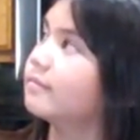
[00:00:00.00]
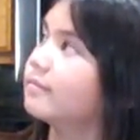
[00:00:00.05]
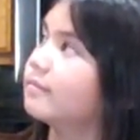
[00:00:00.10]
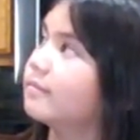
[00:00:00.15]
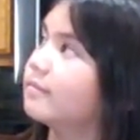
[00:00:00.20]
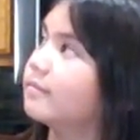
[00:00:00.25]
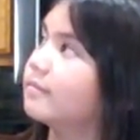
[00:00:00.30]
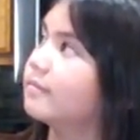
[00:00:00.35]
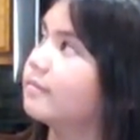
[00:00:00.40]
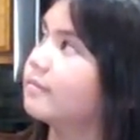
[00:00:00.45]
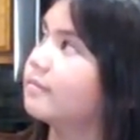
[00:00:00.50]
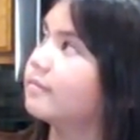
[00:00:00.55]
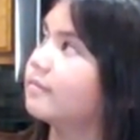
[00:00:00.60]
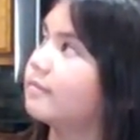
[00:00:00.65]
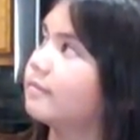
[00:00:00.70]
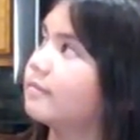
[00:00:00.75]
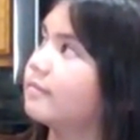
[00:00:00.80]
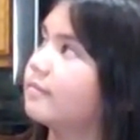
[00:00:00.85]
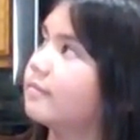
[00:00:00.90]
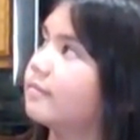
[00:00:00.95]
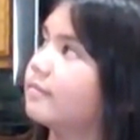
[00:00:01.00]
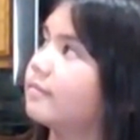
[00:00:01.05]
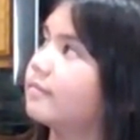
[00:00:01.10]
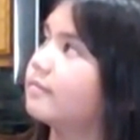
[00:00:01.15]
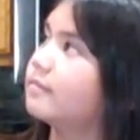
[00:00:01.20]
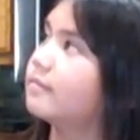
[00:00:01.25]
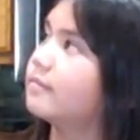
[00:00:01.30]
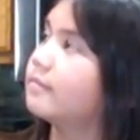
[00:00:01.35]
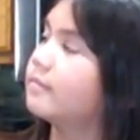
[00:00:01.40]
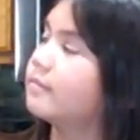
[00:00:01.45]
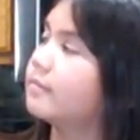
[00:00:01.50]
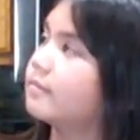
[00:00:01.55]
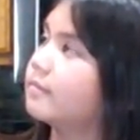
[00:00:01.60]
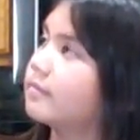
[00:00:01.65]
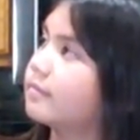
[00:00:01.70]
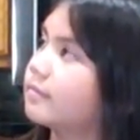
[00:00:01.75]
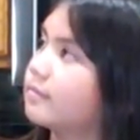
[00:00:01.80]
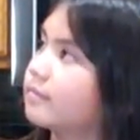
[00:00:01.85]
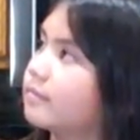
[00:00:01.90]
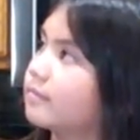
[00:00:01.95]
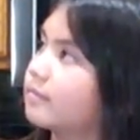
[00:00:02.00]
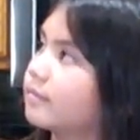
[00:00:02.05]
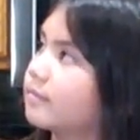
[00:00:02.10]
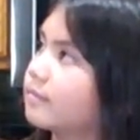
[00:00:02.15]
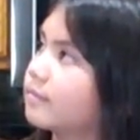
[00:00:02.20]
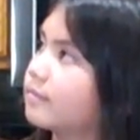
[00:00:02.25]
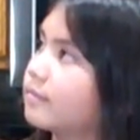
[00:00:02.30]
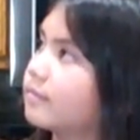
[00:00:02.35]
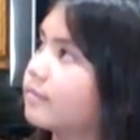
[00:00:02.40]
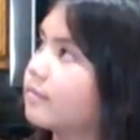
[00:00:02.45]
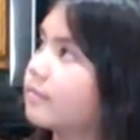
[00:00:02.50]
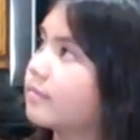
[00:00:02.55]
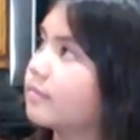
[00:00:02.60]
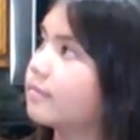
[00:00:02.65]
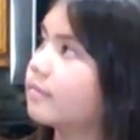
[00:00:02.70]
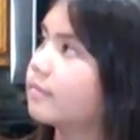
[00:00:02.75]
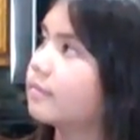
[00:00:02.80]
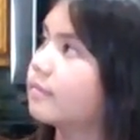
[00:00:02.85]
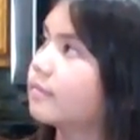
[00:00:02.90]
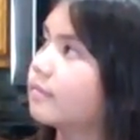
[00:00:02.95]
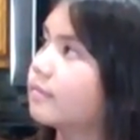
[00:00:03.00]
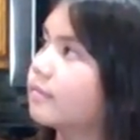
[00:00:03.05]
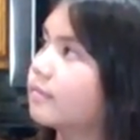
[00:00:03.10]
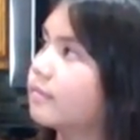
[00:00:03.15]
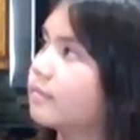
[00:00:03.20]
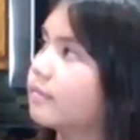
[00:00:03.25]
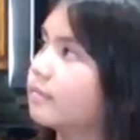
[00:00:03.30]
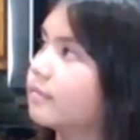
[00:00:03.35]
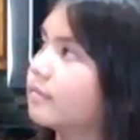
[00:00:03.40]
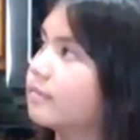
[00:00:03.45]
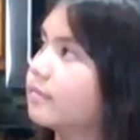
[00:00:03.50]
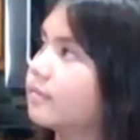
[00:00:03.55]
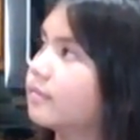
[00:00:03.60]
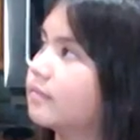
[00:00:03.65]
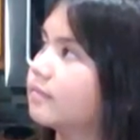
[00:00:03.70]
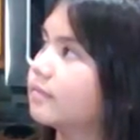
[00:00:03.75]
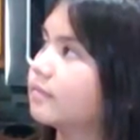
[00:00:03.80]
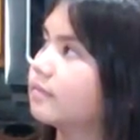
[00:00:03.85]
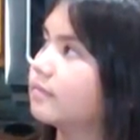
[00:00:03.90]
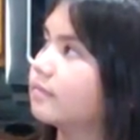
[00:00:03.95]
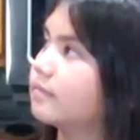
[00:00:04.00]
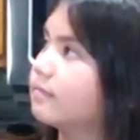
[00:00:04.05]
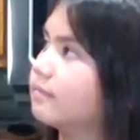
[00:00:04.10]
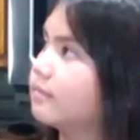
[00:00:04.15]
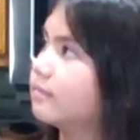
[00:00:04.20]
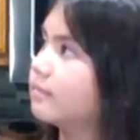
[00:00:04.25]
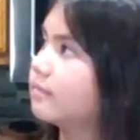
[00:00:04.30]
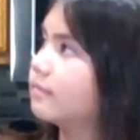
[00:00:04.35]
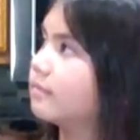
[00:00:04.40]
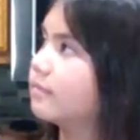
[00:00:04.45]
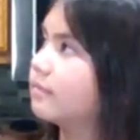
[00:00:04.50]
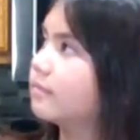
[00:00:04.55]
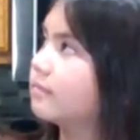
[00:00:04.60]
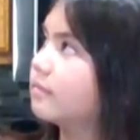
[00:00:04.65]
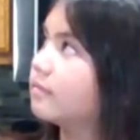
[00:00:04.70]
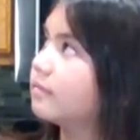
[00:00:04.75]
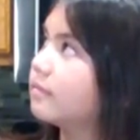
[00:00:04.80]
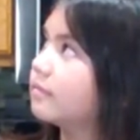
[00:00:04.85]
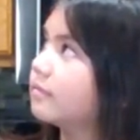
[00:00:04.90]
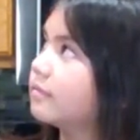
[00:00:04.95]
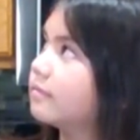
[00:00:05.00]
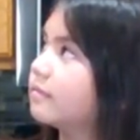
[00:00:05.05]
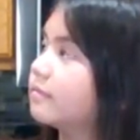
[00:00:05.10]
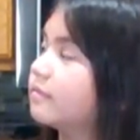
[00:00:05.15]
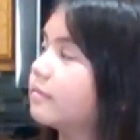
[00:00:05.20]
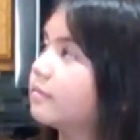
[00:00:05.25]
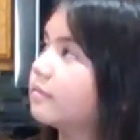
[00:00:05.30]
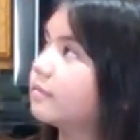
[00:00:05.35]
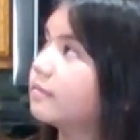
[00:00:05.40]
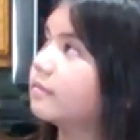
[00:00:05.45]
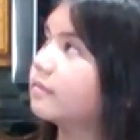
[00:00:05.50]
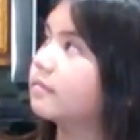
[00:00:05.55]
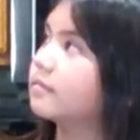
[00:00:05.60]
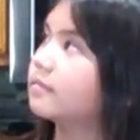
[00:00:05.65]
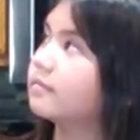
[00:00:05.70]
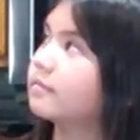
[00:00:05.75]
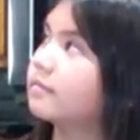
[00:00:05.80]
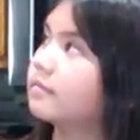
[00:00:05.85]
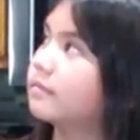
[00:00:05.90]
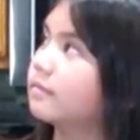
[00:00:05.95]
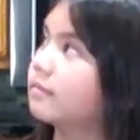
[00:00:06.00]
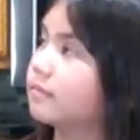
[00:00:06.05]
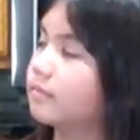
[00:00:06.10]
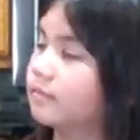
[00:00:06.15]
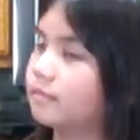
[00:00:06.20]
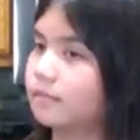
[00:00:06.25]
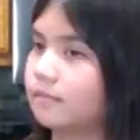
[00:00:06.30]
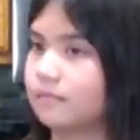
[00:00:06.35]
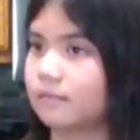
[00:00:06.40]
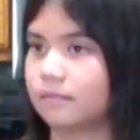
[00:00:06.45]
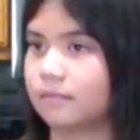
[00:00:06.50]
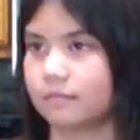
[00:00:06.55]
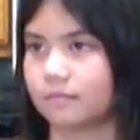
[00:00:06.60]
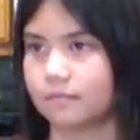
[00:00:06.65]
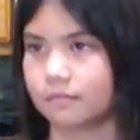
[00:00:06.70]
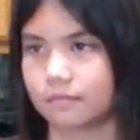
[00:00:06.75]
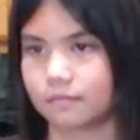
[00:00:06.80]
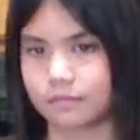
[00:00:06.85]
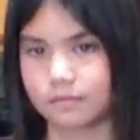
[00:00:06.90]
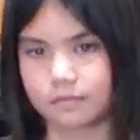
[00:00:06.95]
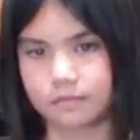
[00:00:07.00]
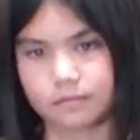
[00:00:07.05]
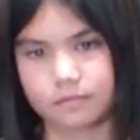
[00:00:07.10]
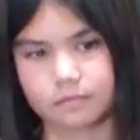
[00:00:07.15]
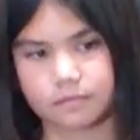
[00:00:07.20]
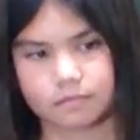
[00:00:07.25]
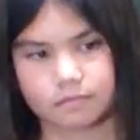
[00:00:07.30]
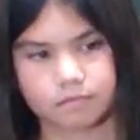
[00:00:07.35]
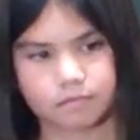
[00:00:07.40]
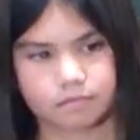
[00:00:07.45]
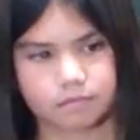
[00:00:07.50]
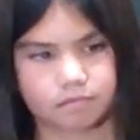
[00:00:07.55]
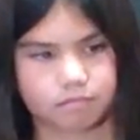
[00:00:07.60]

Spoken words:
No words are spoken by the person on screen.